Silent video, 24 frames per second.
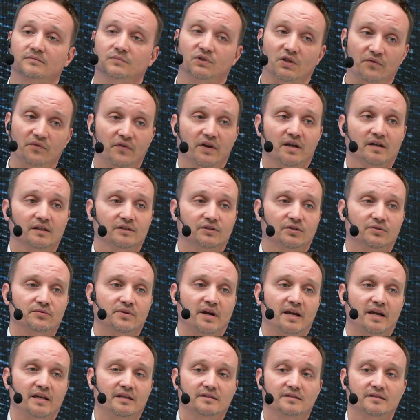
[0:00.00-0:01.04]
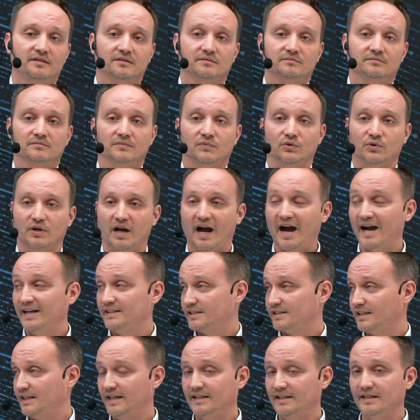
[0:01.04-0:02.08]
difficult terrains, or
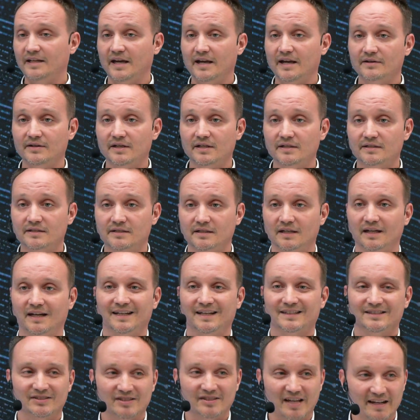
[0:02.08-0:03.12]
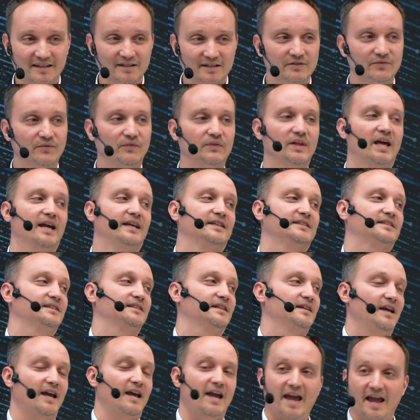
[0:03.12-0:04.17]
isolated areas, TENER Flex
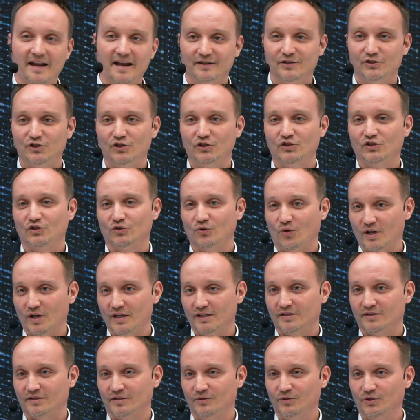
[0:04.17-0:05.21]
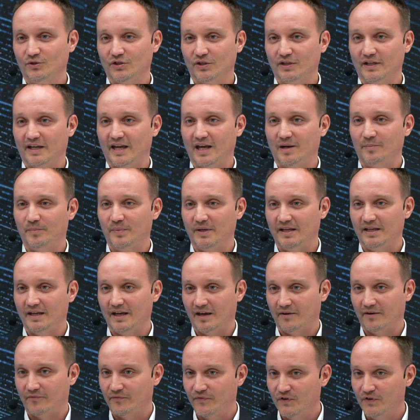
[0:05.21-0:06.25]
energy storage solution can be
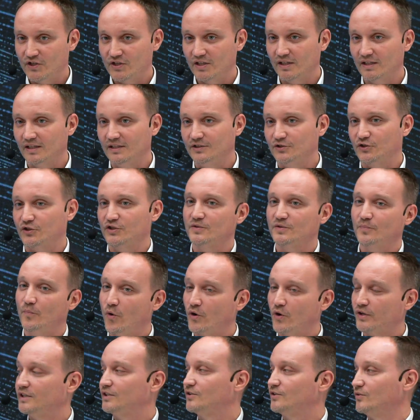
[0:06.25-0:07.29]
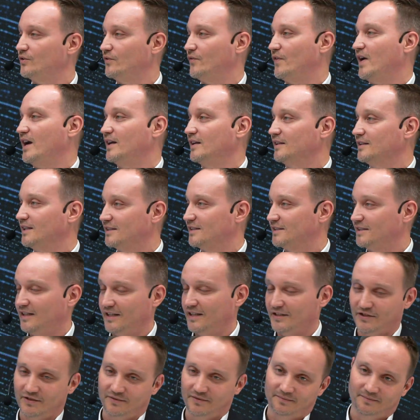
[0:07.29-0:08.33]
efficiently transported to the final
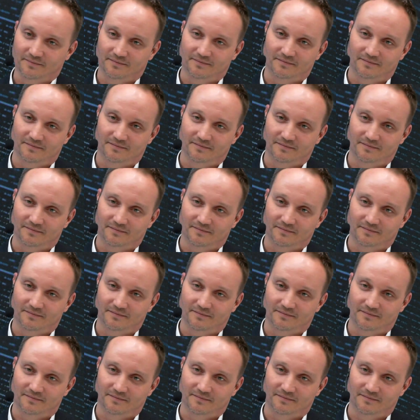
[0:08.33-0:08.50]
destination.